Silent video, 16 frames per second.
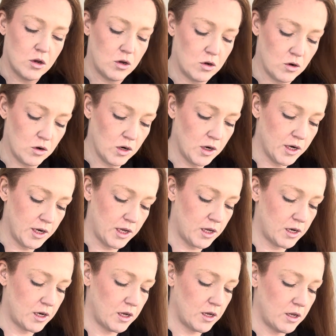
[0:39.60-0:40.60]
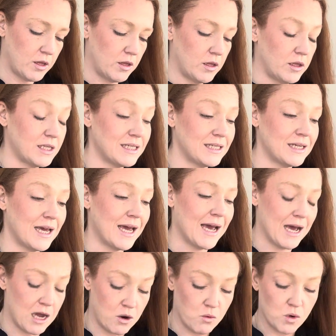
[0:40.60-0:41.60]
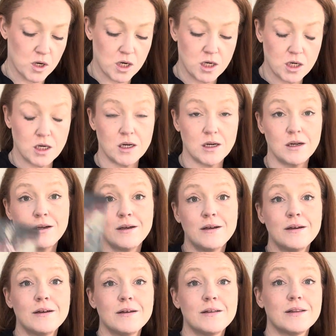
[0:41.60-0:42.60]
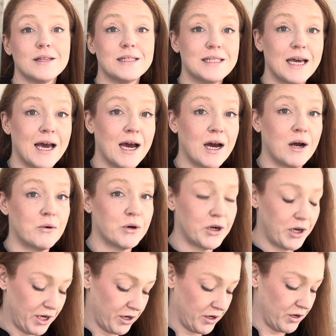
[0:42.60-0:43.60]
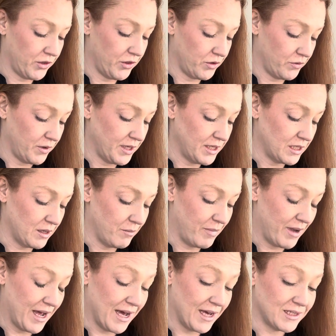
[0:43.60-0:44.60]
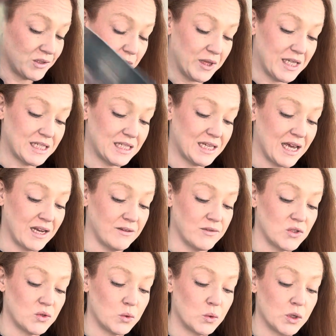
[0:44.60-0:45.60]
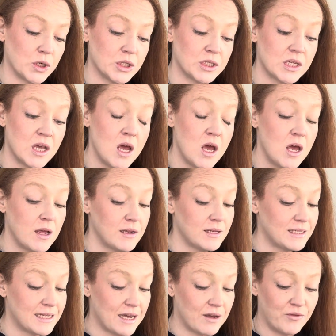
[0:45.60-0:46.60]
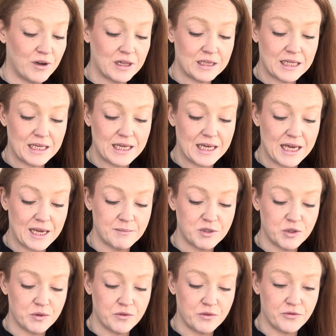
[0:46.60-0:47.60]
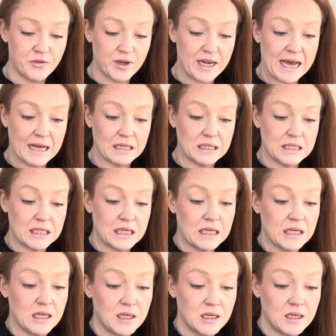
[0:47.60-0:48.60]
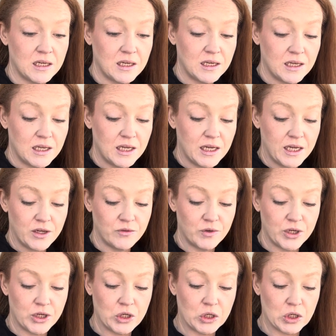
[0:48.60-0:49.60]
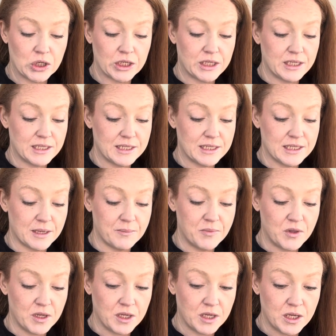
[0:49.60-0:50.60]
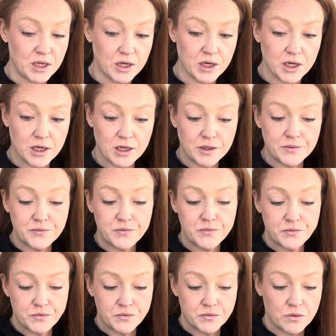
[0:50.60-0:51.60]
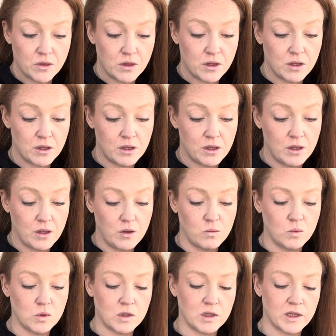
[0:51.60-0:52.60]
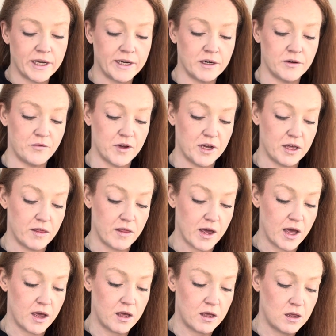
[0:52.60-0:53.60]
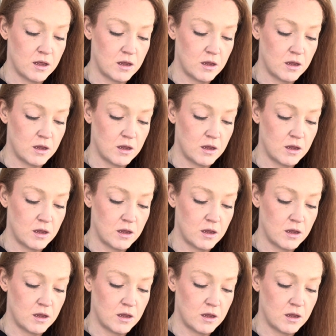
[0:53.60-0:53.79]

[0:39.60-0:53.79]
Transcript: guarded? The Tower. The Tower here in the recent past with the Ten of Swords definitely came to a finality in regard to something here. We'll clarify that.